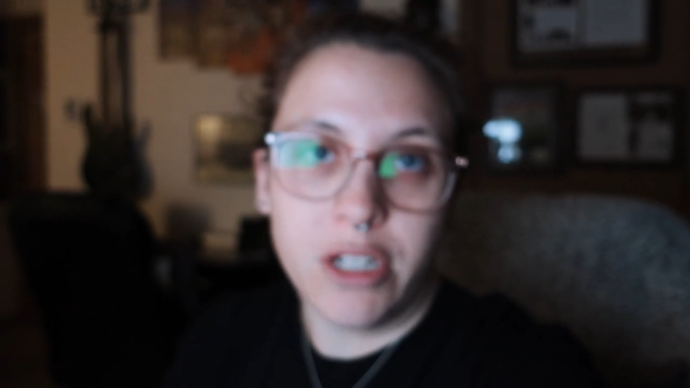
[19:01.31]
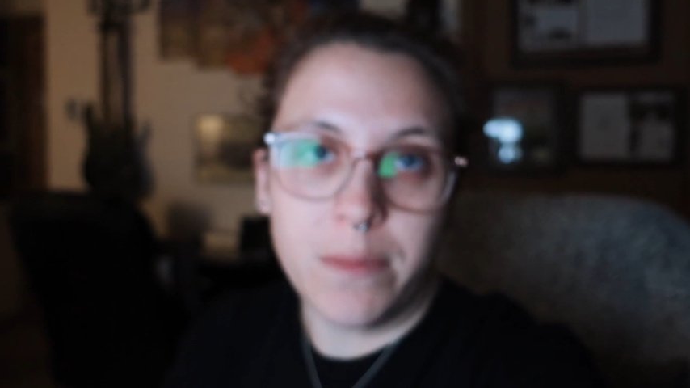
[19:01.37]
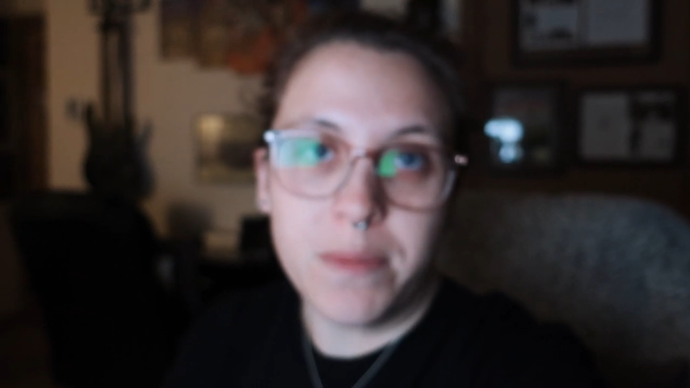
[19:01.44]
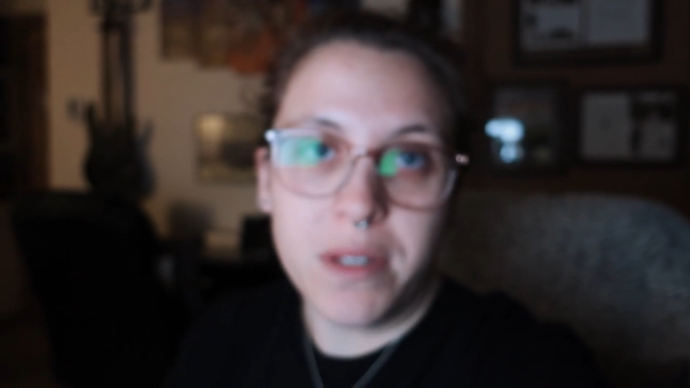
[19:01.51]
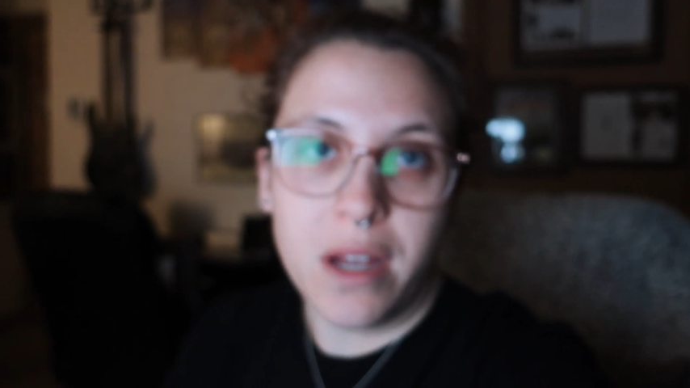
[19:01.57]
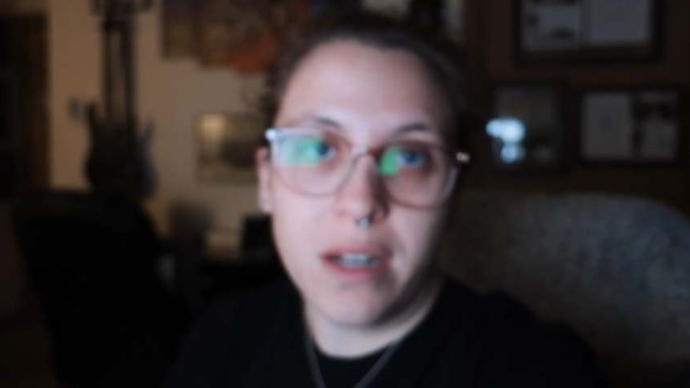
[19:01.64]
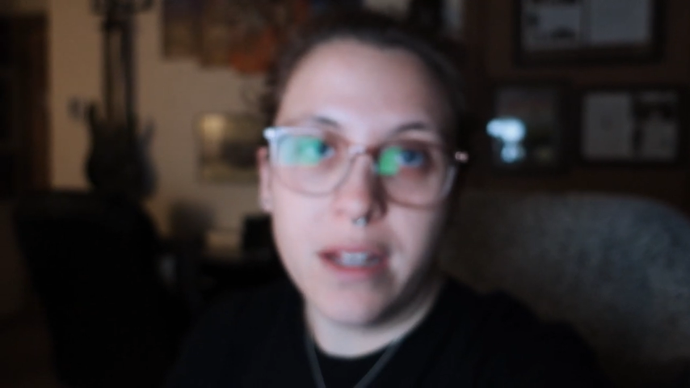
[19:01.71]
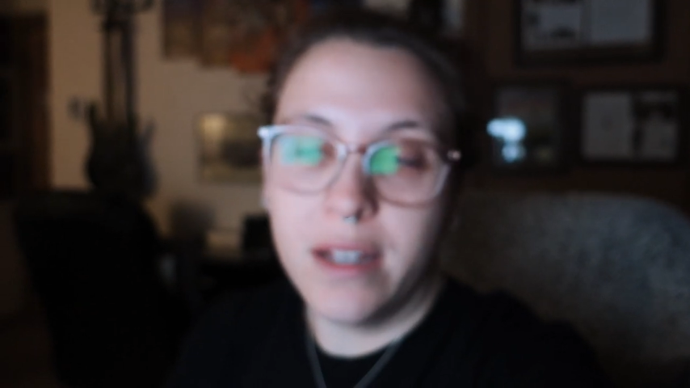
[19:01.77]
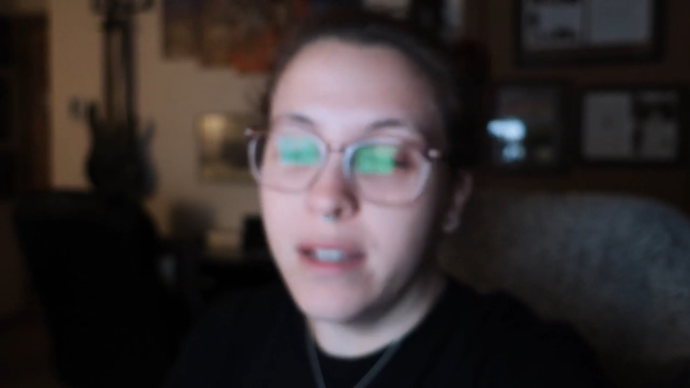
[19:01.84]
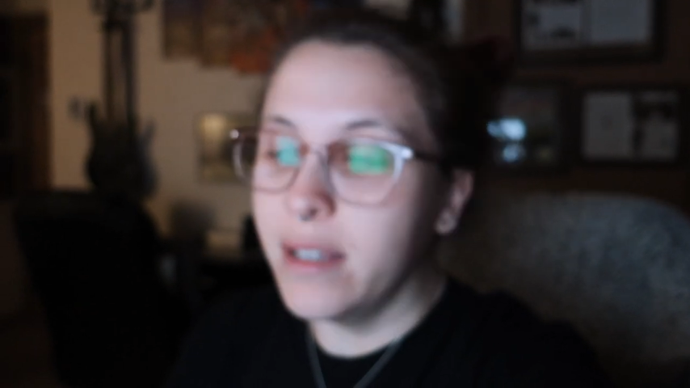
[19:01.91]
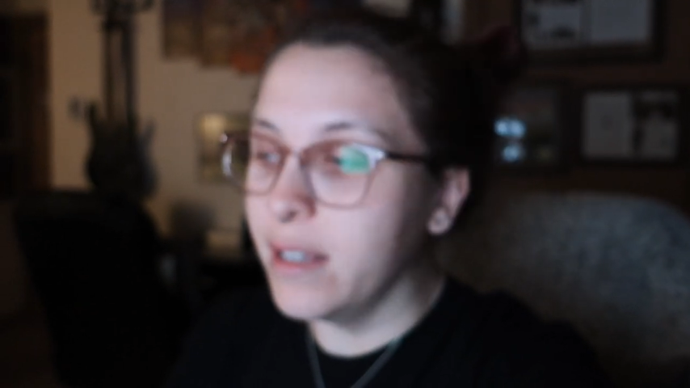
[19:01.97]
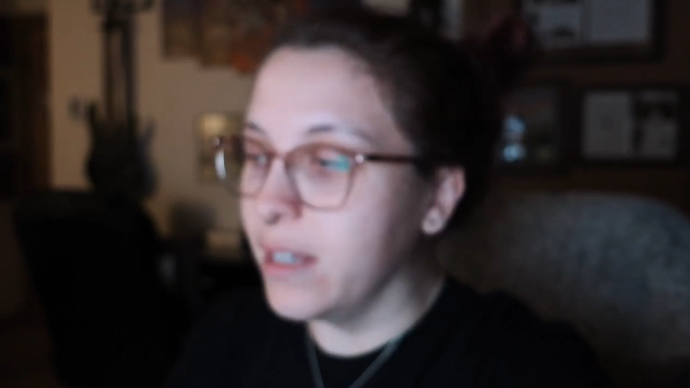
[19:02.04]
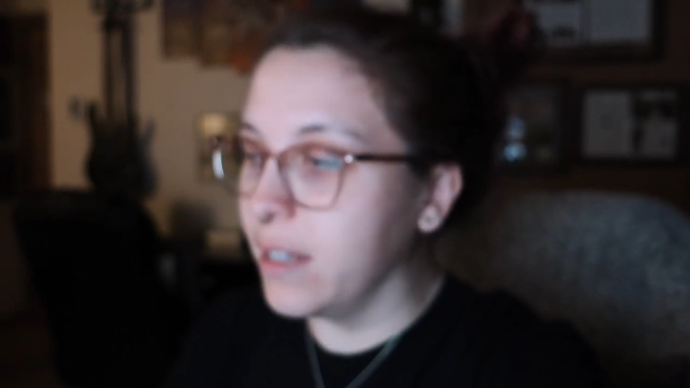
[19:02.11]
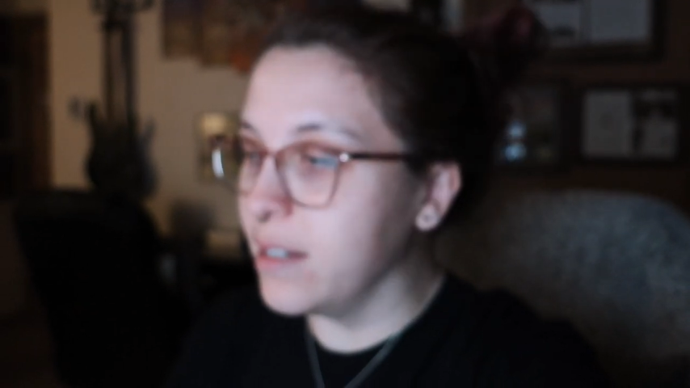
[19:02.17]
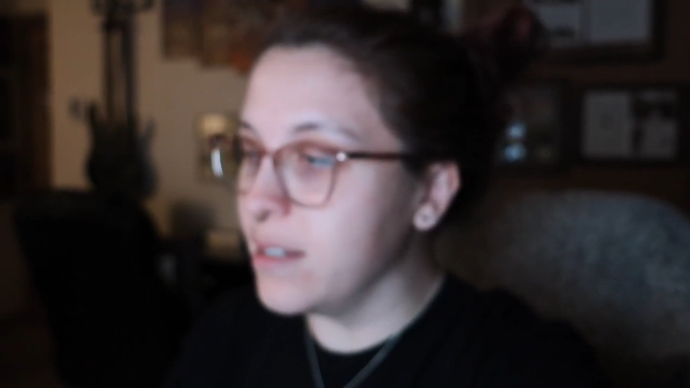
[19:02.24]
Chips on
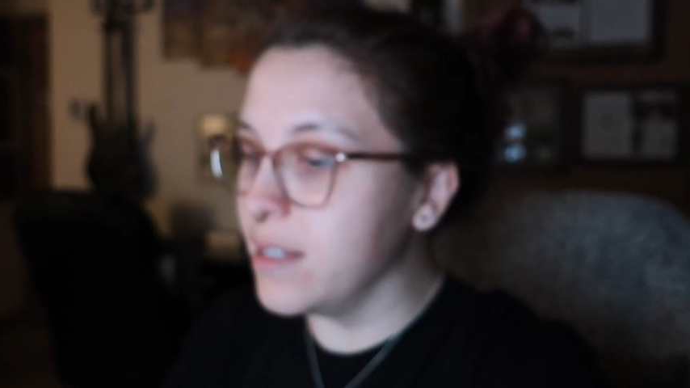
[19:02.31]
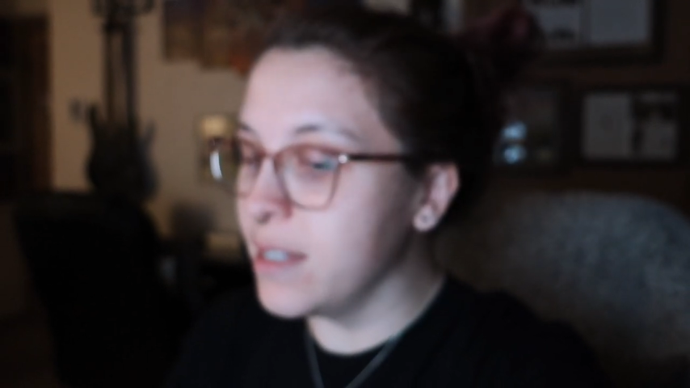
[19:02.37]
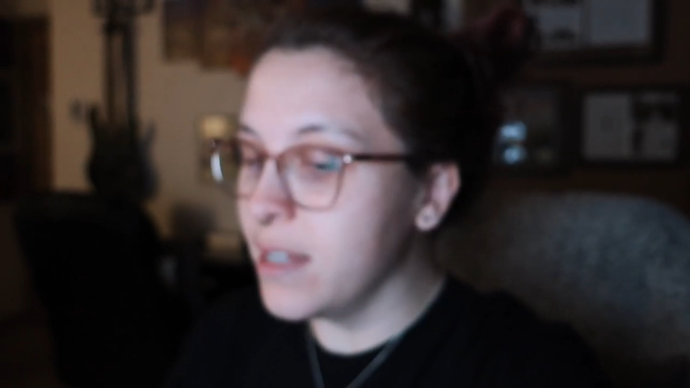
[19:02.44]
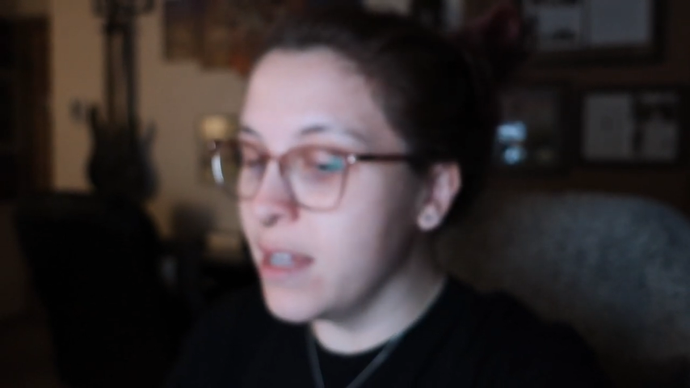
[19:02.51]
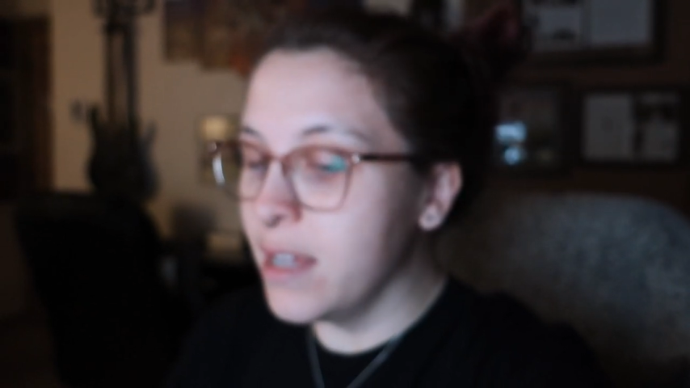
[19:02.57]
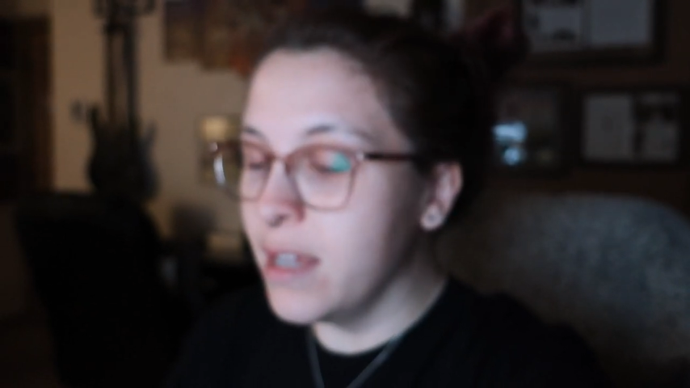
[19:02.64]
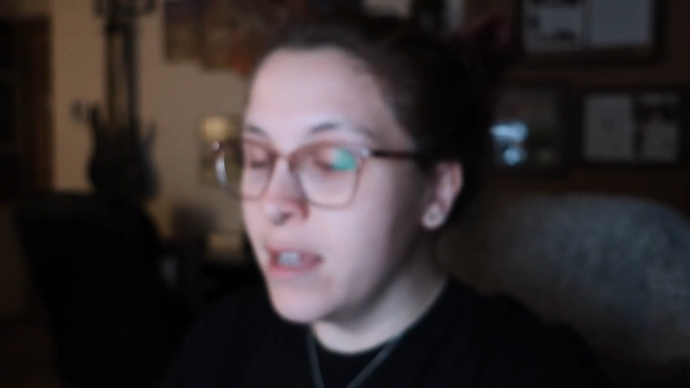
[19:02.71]
it and